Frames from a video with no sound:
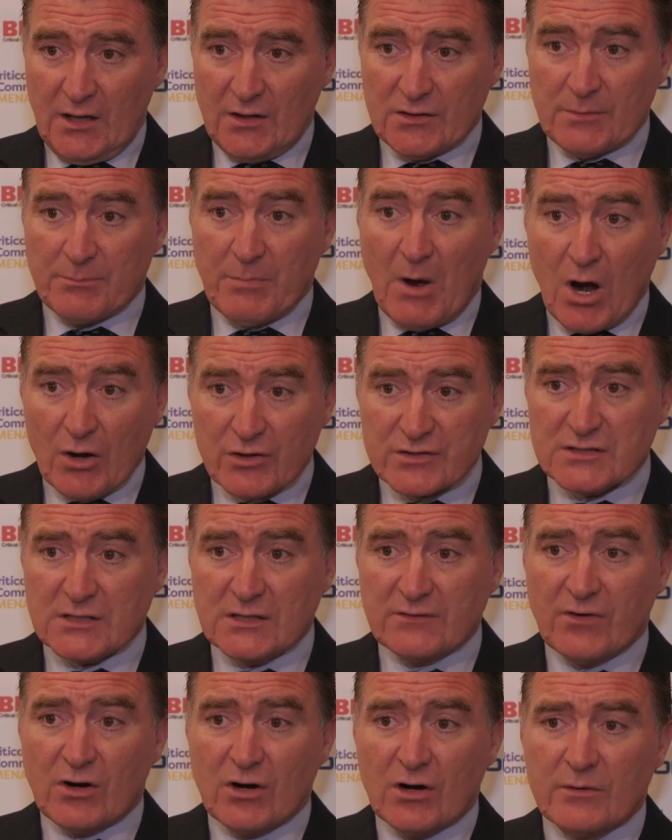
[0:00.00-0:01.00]
the policy
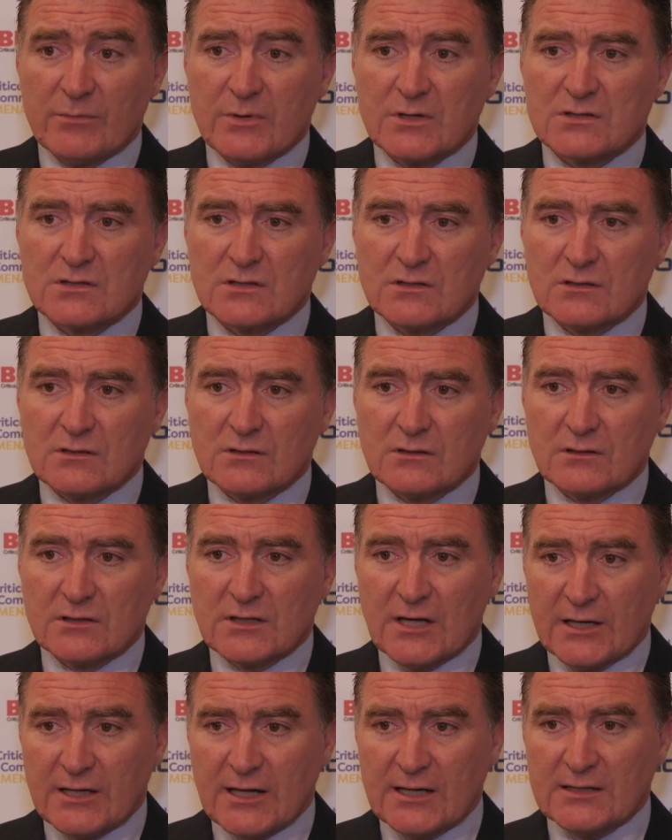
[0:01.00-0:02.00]
environment to
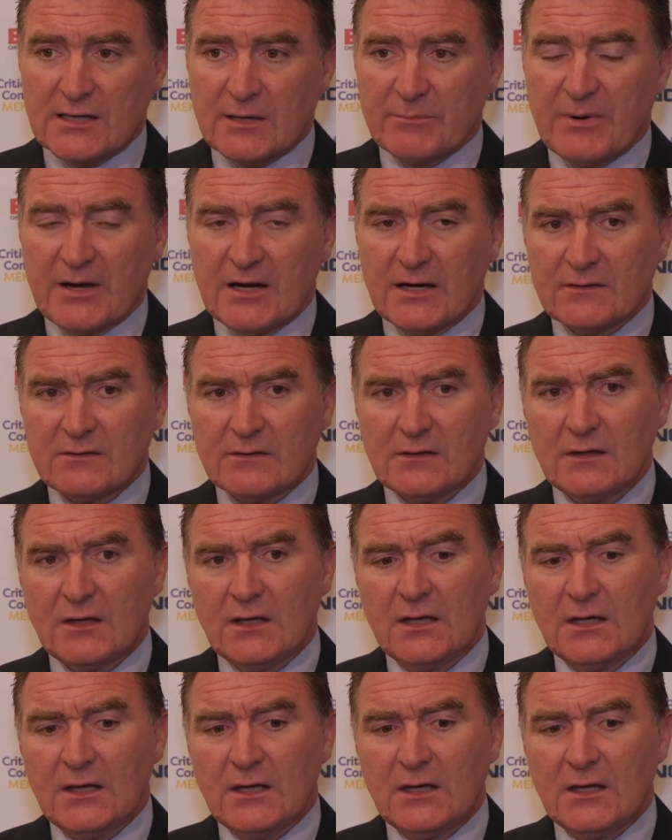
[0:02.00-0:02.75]
go down that path.